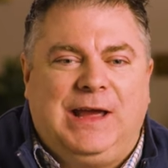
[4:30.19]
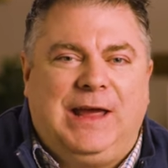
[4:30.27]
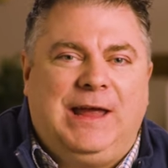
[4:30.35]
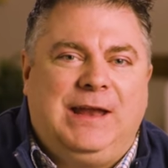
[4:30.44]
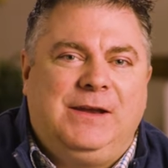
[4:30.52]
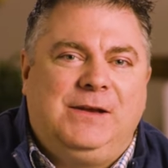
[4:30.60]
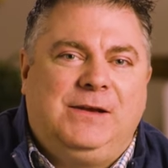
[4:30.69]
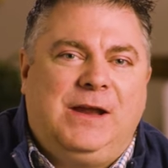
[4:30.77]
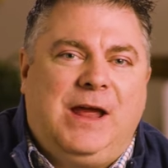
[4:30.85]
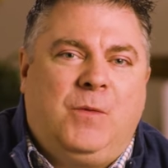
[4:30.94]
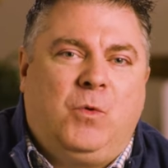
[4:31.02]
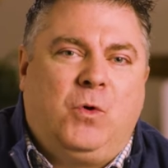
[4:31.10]
and,
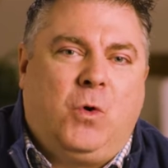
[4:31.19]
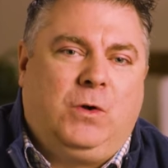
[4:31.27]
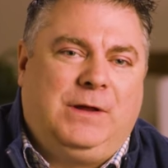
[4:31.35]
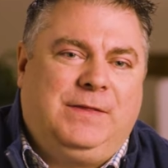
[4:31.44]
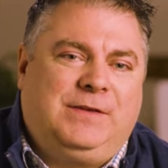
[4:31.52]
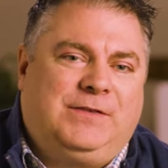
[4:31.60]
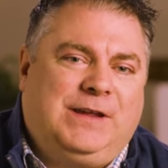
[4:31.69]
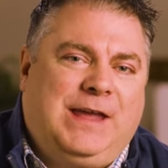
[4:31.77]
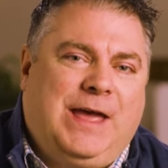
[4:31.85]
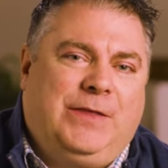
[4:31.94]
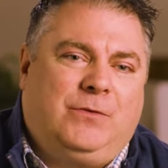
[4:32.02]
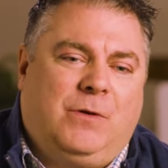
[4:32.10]
and we're all in this
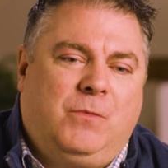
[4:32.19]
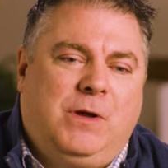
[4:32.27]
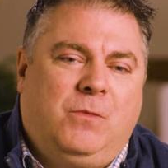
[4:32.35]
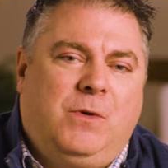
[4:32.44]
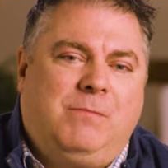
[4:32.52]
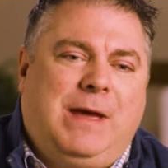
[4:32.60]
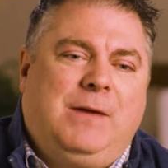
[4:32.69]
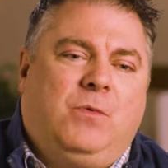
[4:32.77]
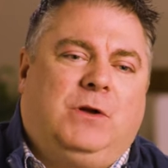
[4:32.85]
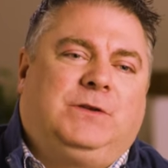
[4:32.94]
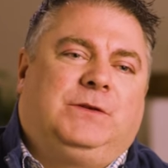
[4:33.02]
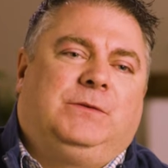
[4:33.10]
together. And we, we may
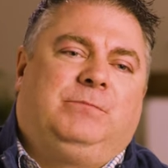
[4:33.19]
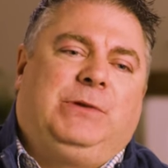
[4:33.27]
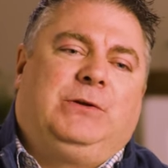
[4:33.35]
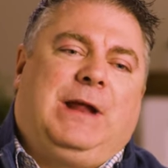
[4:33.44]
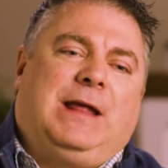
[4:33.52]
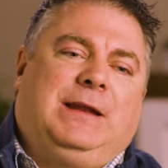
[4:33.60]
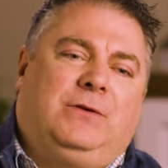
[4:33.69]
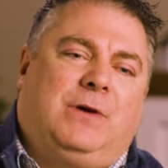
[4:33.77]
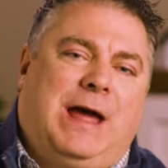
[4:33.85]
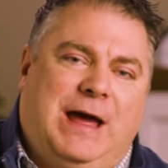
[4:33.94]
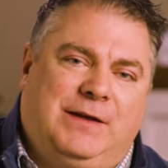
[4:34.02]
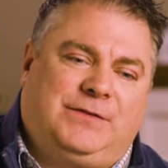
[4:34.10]
want to build our little
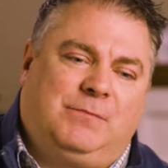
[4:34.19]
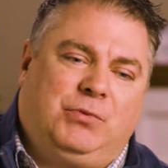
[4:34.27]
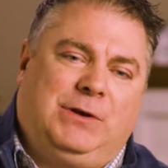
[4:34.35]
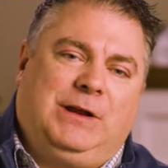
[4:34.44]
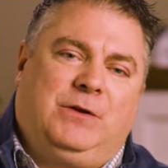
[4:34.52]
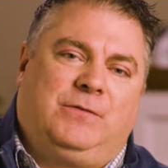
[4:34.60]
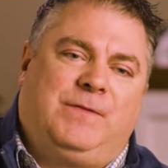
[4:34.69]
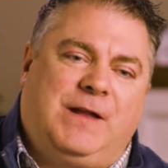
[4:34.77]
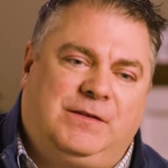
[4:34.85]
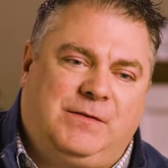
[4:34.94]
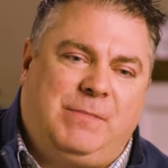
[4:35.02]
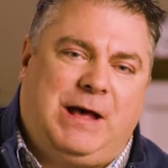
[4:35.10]
house and put a little
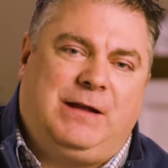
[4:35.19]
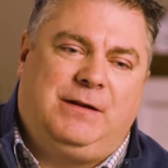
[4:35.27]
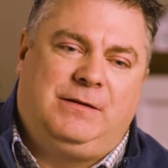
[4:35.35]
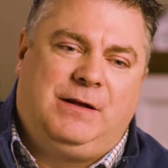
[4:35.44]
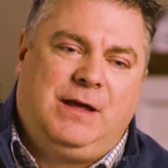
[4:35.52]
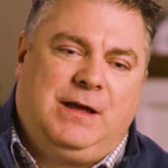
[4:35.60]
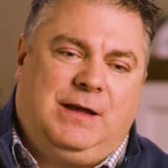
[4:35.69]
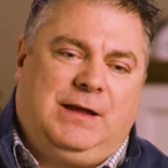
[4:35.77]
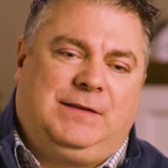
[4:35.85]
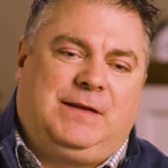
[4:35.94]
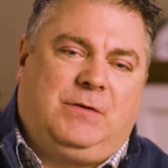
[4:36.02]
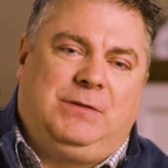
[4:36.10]
fence about it
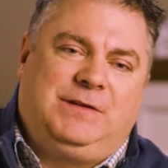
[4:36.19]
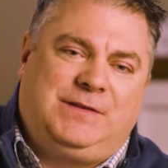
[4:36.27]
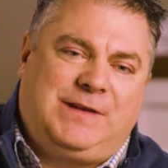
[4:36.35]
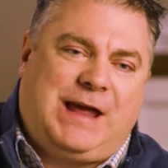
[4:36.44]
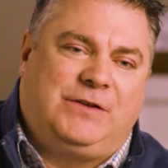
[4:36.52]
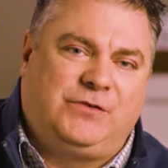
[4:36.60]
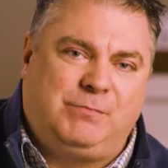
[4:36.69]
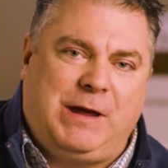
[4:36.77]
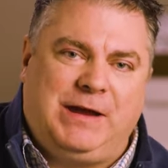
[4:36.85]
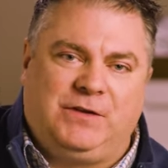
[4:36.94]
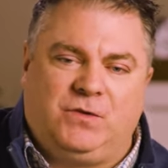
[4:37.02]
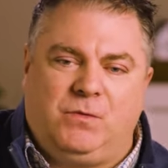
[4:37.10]
and say, well, this is our
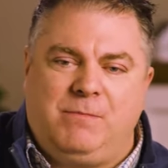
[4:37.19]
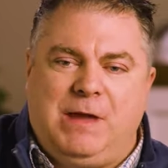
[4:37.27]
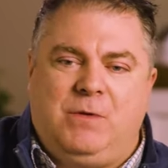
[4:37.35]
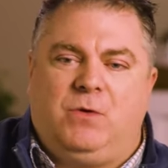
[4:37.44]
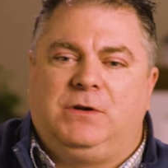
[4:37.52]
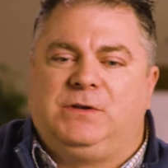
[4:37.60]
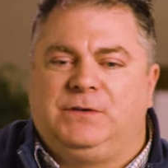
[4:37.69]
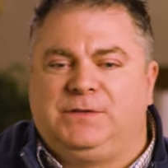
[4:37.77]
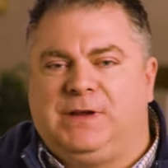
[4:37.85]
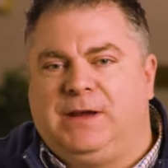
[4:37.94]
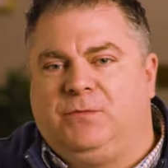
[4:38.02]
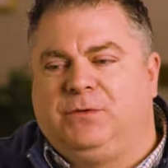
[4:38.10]
space, or we may want to
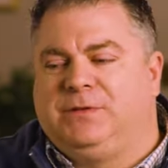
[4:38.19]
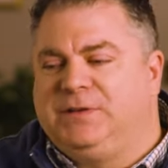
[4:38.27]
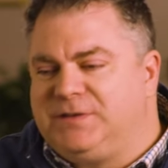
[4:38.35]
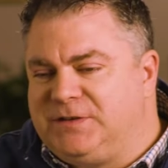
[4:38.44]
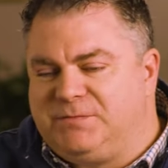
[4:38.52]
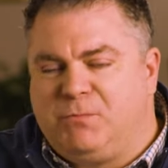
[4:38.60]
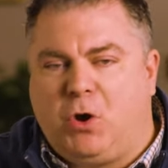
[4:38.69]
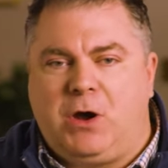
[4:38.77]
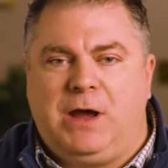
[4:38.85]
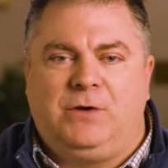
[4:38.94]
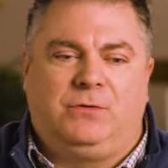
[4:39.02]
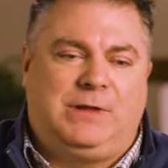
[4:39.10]
say, well, this is
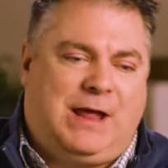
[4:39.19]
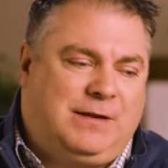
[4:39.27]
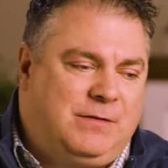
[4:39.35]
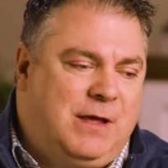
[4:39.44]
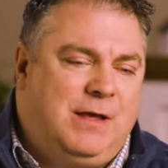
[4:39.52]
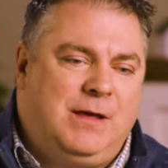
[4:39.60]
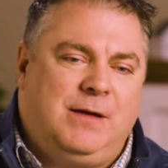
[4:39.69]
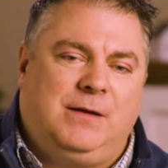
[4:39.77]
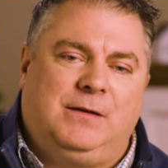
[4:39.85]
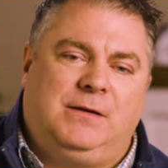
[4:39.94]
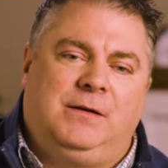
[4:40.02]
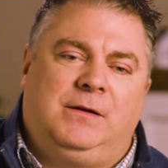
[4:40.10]
mine, or that.
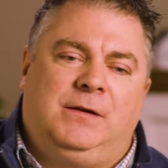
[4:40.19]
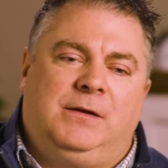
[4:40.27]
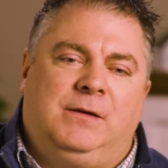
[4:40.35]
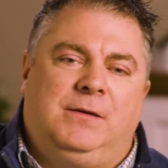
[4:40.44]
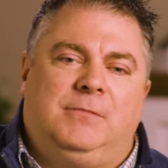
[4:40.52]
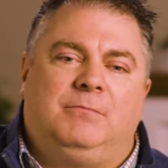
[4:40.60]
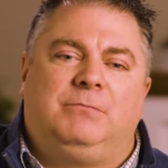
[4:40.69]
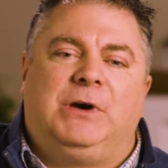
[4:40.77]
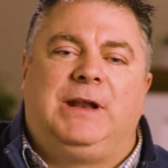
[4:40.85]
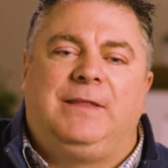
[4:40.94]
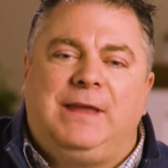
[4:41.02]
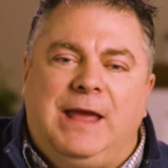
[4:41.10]

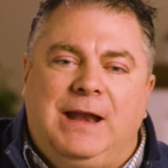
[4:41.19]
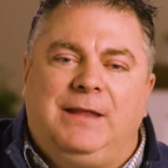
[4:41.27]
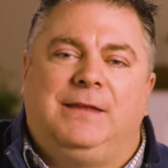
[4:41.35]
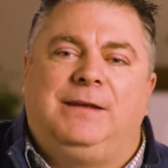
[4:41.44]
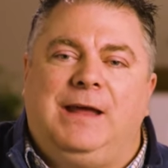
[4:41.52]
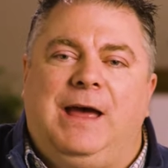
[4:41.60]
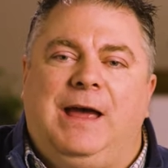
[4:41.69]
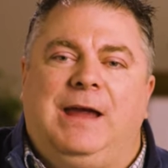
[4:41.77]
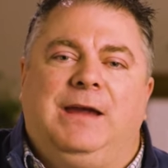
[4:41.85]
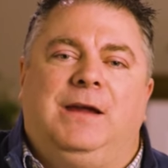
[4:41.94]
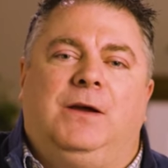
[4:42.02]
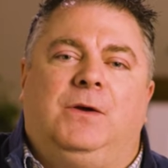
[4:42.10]
But at the end of the
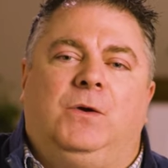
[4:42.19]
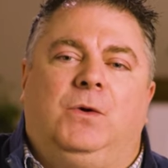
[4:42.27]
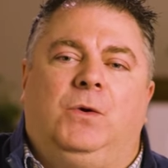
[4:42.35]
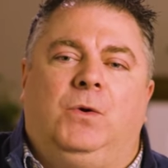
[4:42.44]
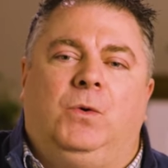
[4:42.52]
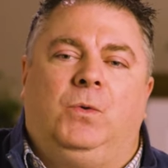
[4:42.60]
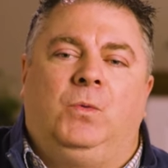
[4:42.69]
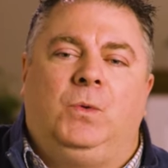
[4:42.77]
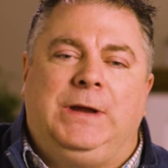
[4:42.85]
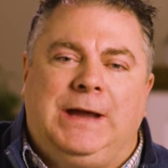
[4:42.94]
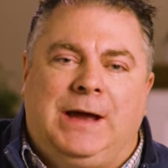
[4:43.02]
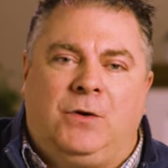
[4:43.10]
day,
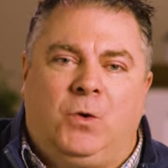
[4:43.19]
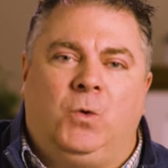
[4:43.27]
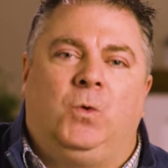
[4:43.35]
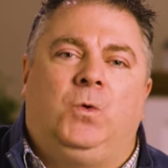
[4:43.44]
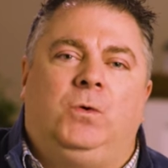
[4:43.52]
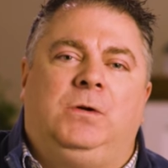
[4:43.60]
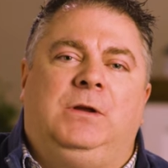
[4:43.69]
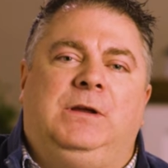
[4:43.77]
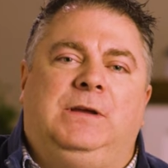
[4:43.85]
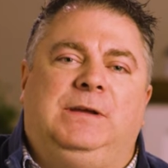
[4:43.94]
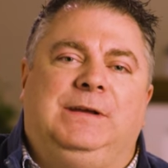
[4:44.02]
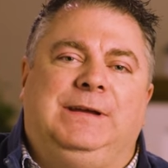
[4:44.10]
we are all
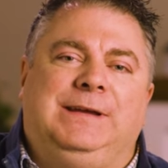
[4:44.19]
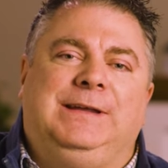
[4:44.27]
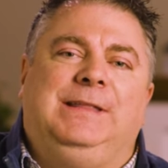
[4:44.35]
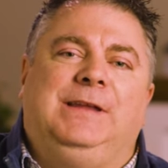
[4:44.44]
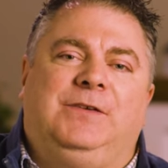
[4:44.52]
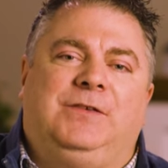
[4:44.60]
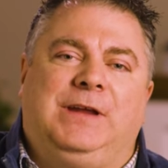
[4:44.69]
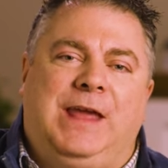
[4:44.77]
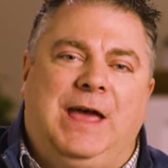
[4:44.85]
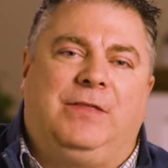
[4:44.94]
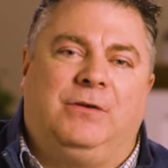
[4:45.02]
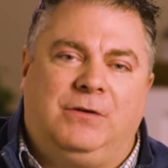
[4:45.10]
in this
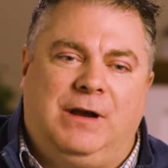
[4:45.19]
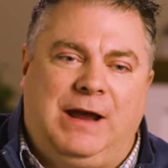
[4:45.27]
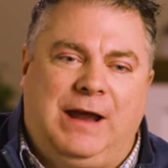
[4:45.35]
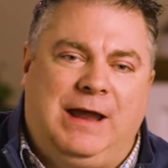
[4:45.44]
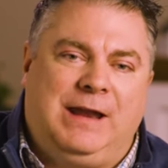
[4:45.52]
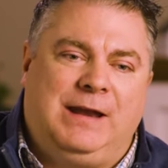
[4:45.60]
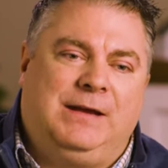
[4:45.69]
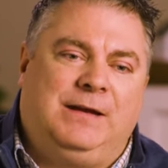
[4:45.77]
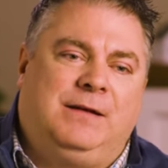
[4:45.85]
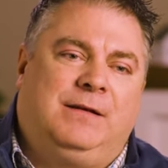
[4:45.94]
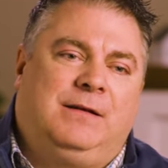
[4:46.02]
together, and